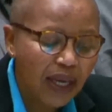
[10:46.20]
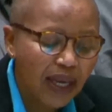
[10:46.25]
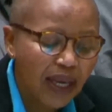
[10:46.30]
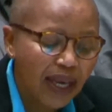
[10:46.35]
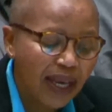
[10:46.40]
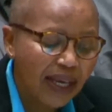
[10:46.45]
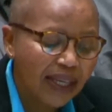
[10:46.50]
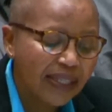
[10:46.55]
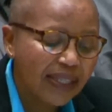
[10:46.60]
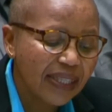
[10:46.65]

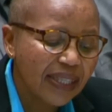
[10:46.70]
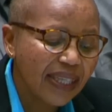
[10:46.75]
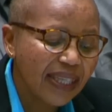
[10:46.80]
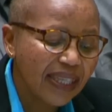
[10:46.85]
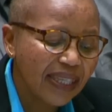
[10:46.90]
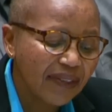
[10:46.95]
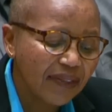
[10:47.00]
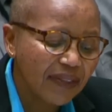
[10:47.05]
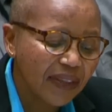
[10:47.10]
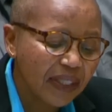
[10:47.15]
as
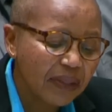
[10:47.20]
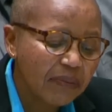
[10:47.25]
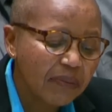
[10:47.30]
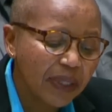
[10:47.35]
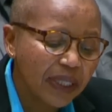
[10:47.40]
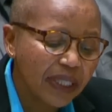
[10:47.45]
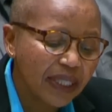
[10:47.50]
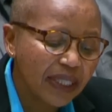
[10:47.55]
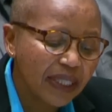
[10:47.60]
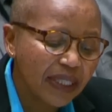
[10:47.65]

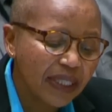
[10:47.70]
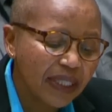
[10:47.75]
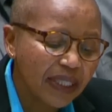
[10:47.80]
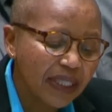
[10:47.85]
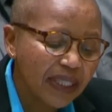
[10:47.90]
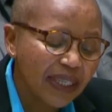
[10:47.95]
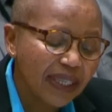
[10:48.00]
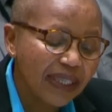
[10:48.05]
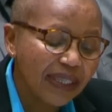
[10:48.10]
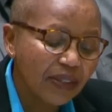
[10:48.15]
inevitably
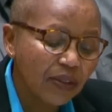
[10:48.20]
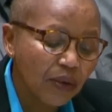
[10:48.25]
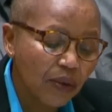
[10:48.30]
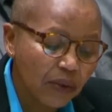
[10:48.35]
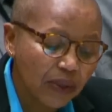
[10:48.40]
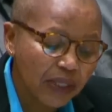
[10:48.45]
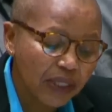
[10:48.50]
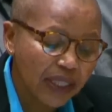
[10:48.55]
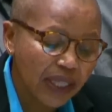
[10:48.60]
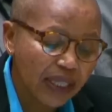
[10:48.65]
it is
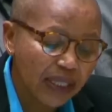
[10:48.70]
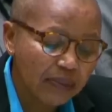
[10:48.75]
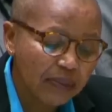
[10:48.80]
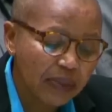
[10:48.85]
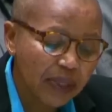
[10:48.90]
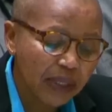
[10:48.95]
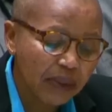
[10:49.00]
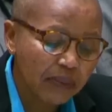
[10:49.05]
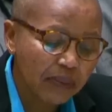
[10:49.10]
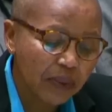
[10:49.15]
ordinary
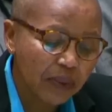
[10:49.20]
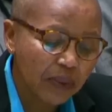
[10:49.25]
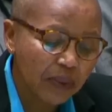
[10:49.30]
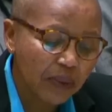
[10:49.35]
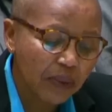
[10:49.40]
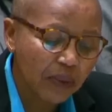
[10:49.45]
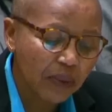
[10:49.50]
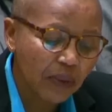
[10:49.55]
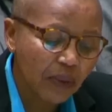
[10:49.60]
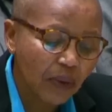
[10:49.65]
people
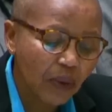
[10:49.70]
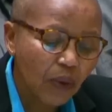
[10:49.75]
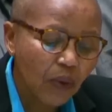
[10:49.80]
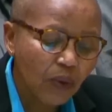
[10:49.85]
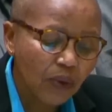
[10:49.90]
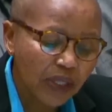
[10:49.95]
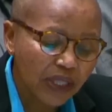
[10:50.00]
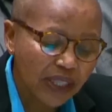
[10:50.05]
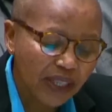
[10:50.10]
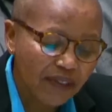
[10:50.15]
who
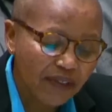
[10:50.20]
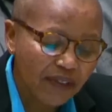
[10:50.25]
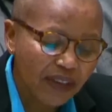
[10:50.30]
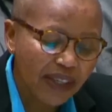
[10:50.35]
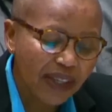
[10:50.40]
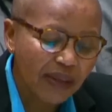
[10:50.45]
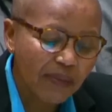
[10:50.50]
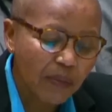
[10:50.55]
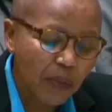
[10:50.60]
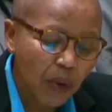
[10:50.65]
suffer
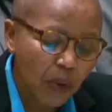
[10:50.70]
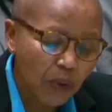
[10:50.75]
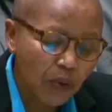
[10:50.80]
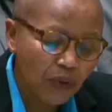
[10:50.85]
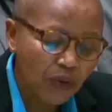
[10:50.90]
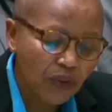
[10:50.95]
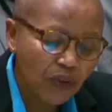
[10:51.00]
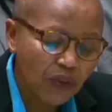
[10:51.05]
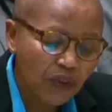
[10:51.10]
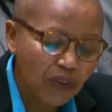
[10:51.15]
the
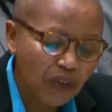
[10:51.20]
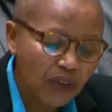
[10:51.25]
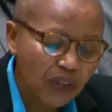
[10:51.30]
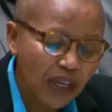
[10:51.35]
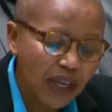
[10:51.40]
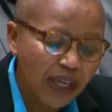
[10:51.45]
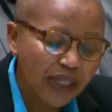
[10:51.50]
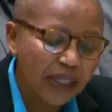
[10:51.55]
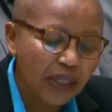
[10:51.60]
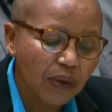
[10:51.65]
most
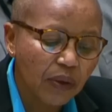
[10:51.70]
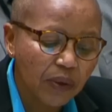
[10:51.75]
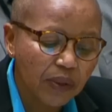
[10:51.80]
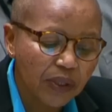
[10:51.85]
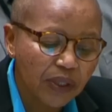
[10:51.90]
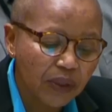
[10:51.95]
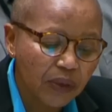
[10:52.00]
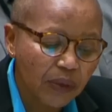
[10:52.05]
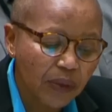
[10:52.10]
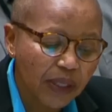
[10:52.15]
as a
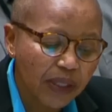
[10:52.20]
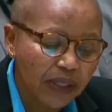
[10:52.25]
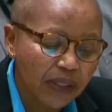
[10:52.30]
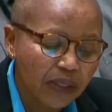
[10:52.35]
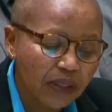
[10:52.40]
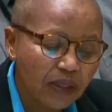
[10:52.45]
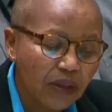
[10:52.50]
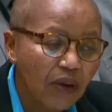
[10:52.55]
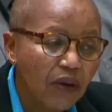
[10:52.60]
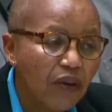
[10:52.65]

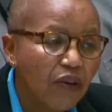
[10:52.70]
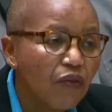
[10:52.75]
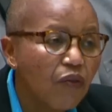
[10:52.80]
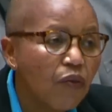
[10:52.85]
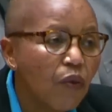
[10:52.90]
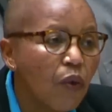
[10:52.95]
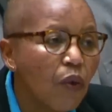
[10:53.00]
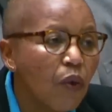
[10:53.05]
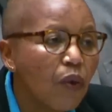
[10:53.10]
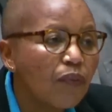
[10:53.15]
consequence of
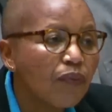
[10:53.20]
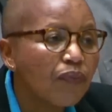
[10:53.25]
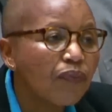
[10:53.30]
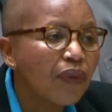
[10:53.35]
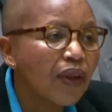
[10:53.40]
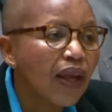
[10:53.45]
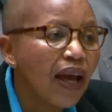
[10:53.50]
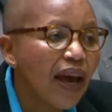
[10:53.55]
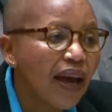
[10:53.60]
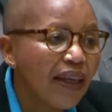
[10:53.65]
war.
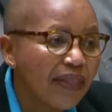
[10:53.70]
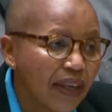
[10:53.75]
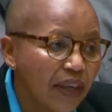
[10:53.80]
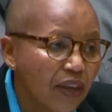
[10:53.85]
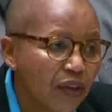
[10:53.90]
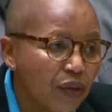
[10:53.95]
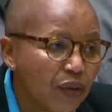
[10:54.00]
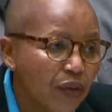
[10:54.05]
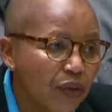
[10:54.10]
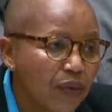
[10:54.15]
I
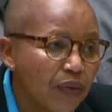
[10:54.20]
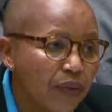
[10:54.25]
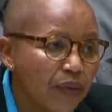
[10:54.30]
thank you.